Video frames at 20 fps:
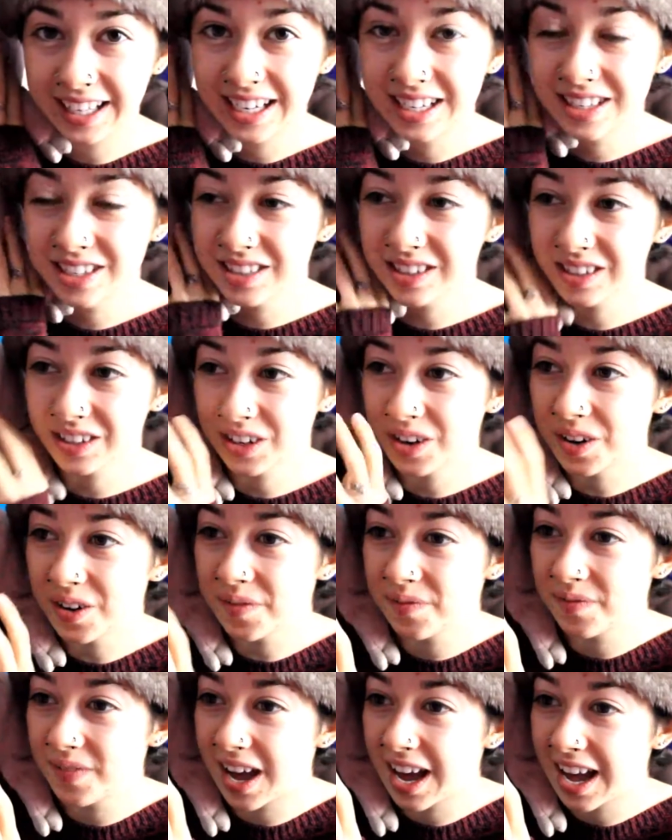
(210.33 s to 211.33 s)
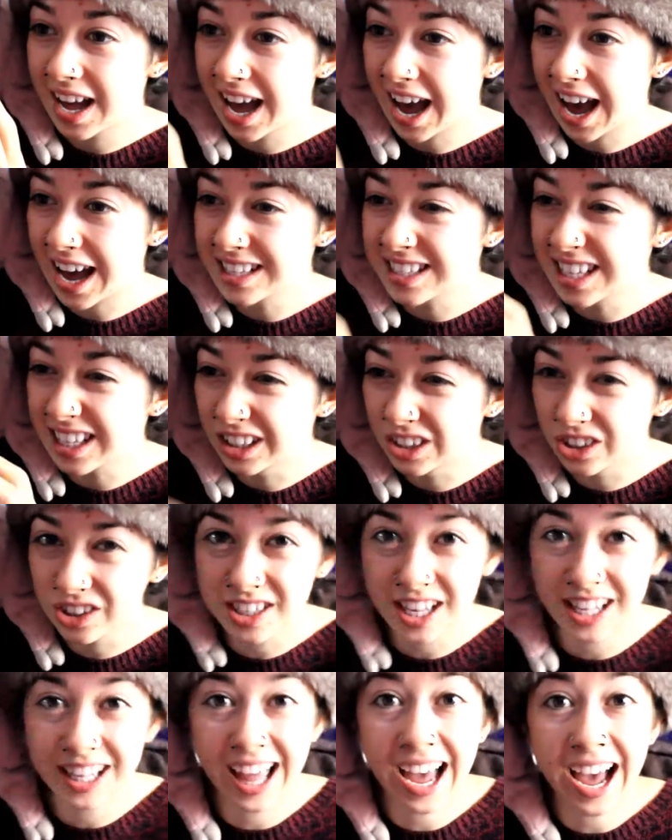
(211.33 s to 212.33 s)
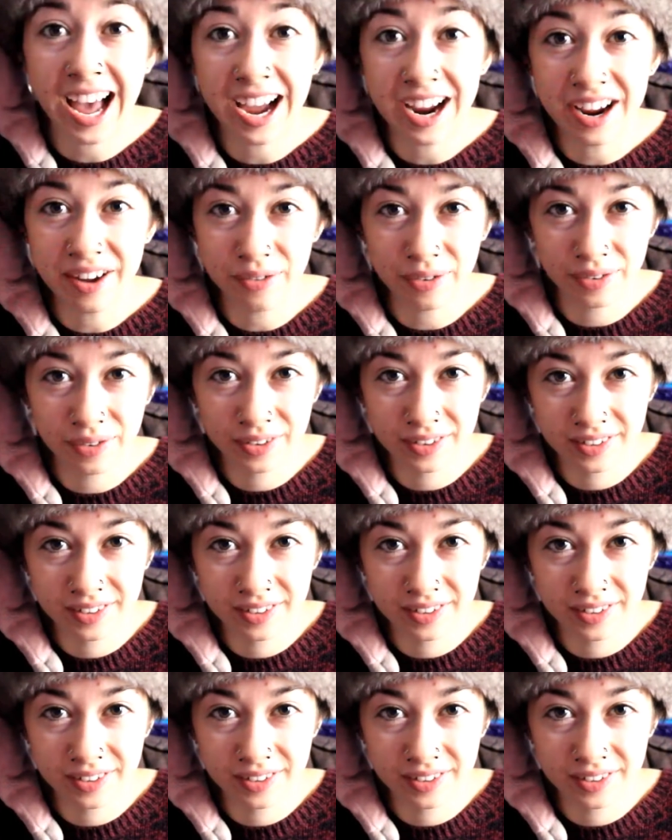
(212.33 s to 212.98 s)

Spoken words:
It doesn't come as it looks alive.